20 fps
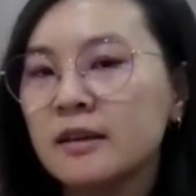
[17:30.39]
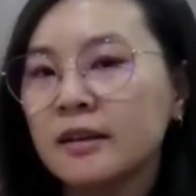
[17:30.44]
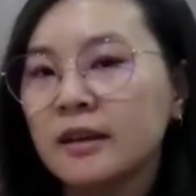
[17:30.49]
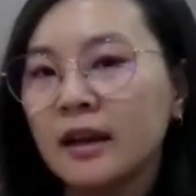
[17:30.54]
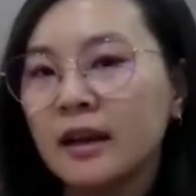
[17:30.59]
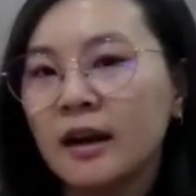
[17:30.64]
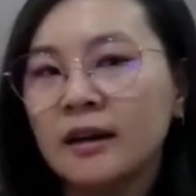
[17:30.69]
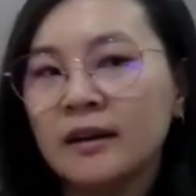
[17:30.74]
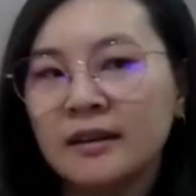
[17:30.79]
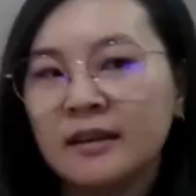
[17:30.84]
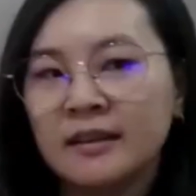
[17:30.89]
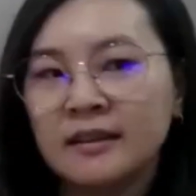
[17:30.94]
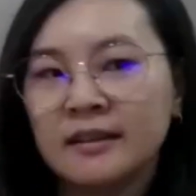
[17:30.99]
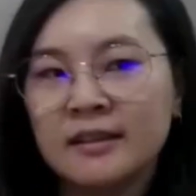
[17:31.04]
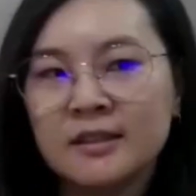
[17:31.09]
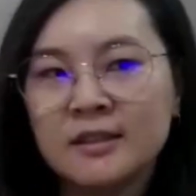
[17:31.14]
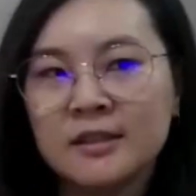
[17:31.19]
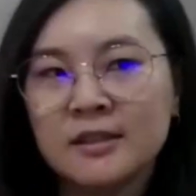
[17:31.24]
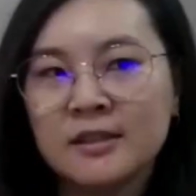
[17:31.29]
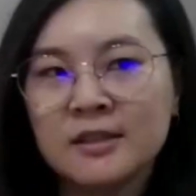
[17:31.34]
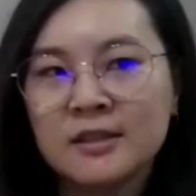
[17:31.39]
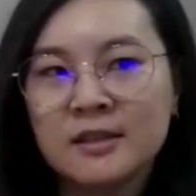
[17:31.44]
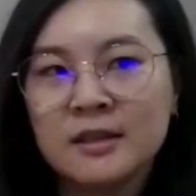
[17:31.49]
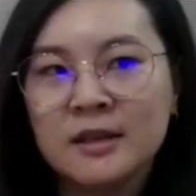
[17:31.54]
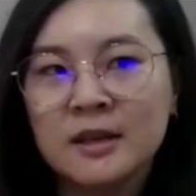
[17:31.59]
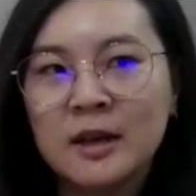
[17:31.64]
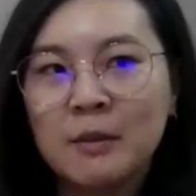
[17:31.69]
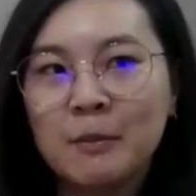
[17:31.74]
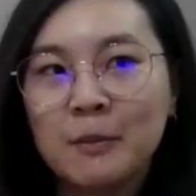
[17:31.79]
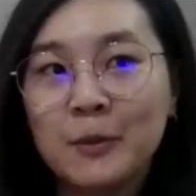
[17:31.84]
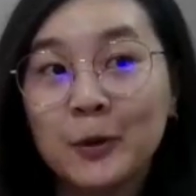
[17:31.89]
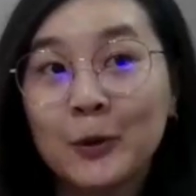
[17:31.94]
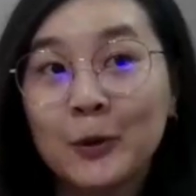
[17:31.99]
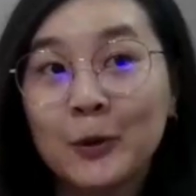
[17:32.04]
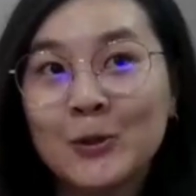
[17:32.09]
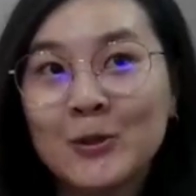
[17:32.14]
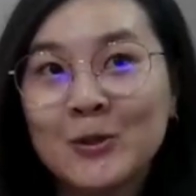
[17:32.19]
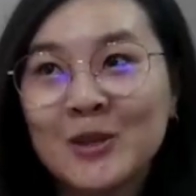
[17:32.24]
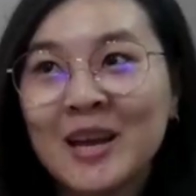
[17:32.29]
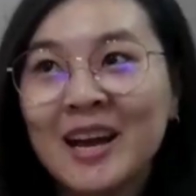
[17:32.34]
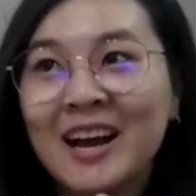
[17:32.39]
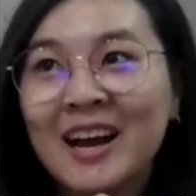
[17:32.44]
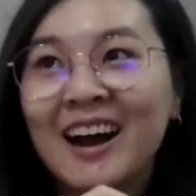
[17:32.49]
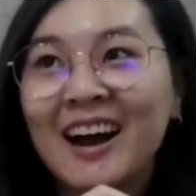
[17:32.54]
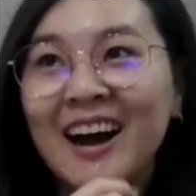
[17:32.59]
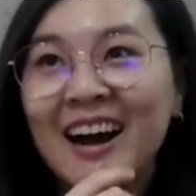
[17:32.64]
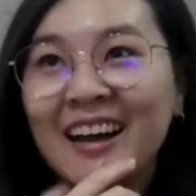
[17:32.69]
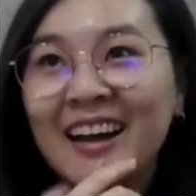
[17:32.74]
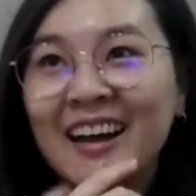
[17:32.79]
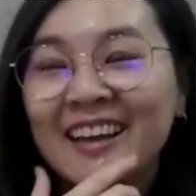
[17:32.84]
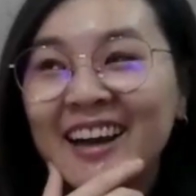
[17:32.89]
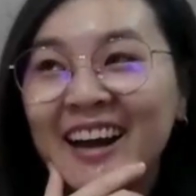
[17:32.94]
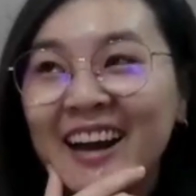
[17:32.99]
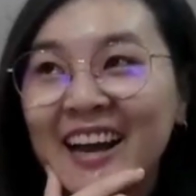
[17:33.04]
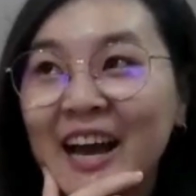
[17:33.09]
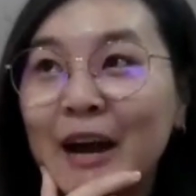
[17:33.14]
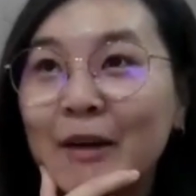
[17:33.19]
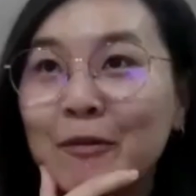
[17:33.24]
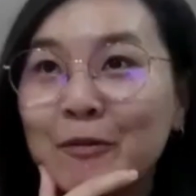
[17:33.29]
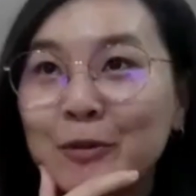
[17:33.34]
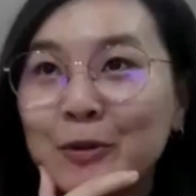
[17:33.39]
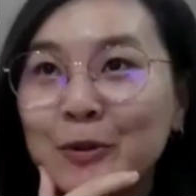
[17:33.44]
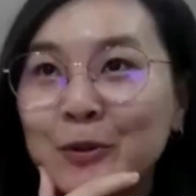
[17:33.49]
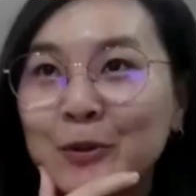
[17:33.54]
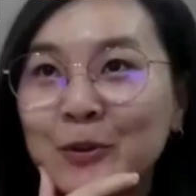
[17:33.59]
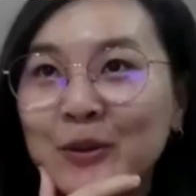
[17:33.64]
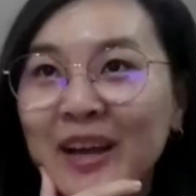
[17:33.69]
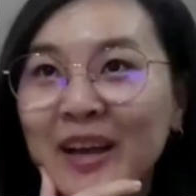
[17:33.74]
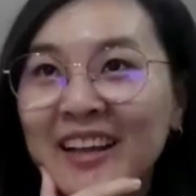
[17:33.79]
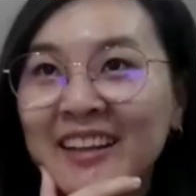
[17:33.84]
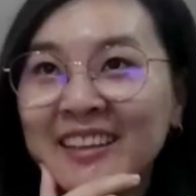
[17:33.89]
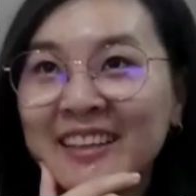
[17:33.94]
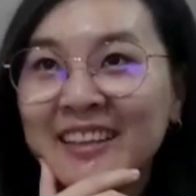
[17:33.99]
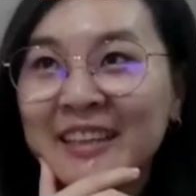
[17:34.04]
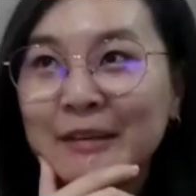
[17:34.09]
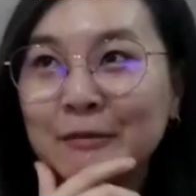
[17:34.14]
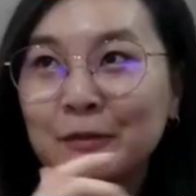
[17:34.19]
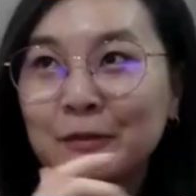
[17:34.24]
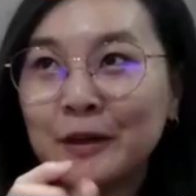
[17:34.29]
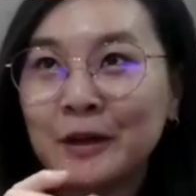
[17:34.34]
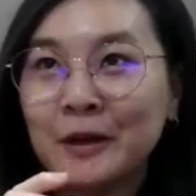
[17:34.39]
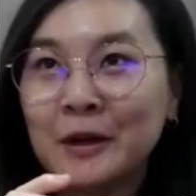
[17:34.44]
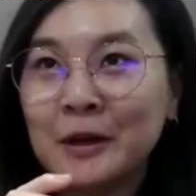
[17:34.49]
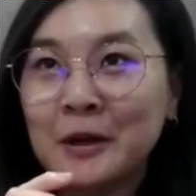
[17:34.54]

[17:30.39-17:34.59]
Yeah, and this is because I have to then give